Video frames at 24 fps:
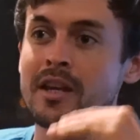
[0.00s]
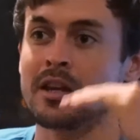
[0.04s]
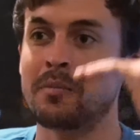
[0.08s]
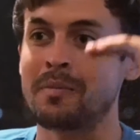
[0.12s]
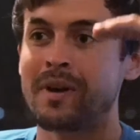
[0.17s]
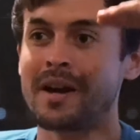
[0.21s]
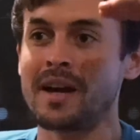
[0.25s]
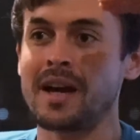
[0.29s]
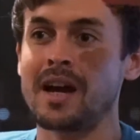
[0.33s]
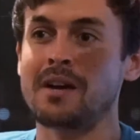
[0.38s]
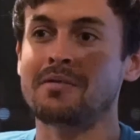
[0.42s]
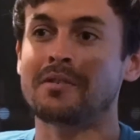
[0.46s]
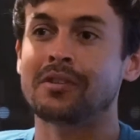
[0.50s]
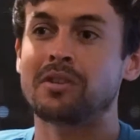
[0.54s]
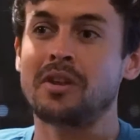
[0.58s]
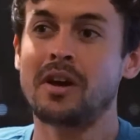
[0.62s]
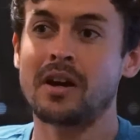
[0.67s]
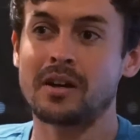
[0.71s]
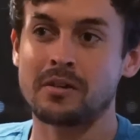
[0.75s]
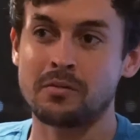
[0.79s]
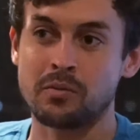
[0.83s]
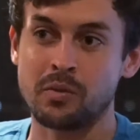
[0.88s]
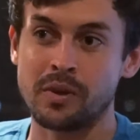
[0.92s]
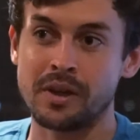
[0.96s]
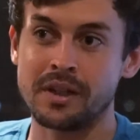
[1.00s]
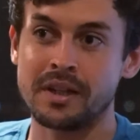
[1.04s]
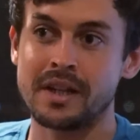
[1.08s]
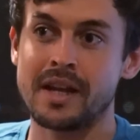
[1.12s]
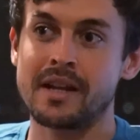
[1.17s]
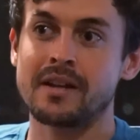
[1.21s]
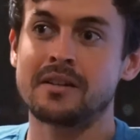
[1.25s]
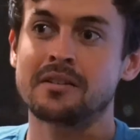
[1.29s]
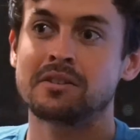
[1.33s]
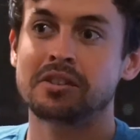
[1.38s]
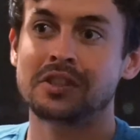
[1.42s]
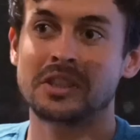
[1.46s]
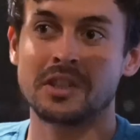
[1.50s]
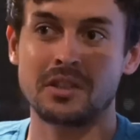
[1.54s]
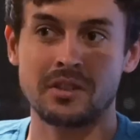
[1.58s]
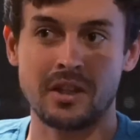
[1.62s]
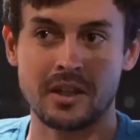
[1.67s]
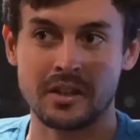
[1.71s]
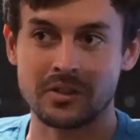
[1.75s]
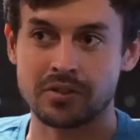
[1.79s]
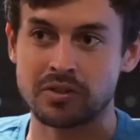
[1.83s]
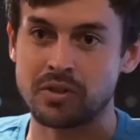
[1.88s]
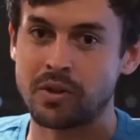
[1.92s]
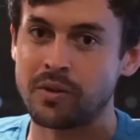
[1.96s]
You might have a lot of wind energy, a
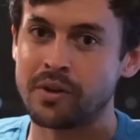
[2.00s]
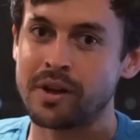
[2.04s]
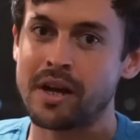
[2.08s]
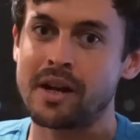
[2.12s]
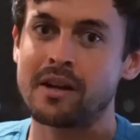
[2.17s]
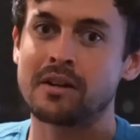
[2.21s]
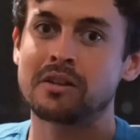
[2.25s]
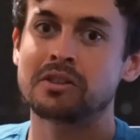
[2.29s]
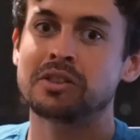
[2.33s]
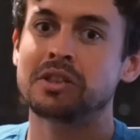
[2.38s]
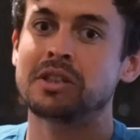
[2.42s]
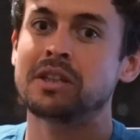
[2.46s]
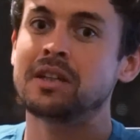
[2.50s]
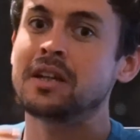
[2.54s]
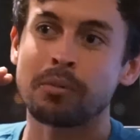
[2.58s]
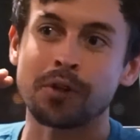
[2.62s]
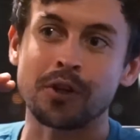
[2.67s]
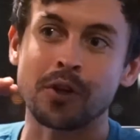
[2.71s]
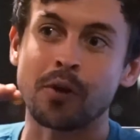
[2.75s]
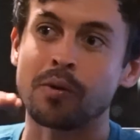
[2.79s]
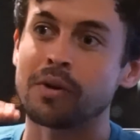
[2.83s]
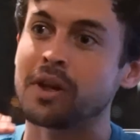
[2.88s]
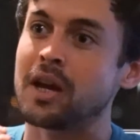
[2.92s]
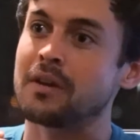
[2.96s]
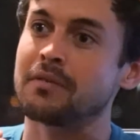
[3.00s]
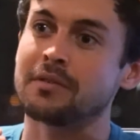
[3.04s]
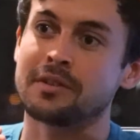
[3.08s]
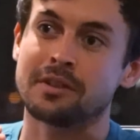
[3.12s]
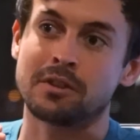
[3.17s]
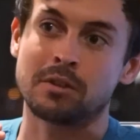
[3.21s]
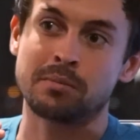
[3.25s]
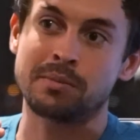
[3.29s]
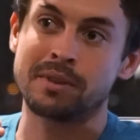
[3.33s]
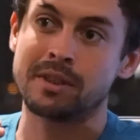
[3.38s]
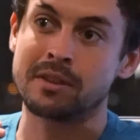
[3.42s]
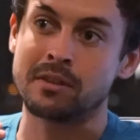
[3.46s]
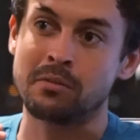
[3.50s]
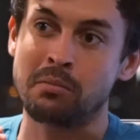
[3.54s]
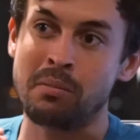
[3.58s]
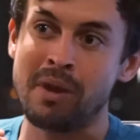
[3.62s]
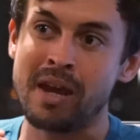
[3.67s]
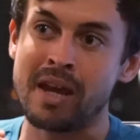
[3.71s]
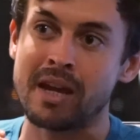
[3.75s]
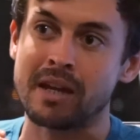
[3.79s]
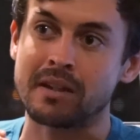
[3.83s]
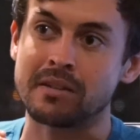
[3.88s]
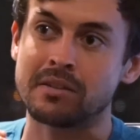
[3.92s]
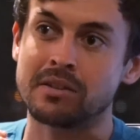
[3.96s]
lot of solar energy, but you only have a little bit of
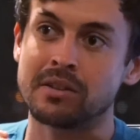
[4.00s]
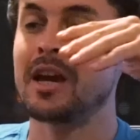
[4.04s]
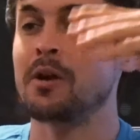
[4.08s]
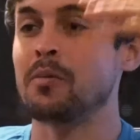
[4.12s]
demand.